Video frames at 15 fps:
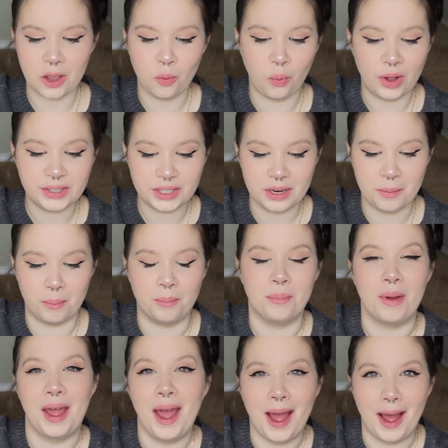it wasn't
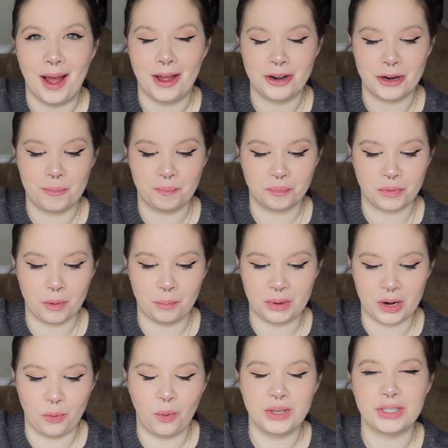bad,
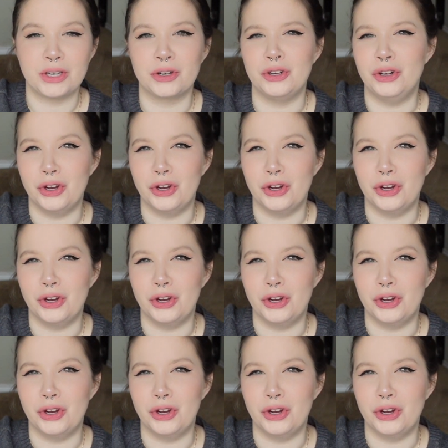but it wasn't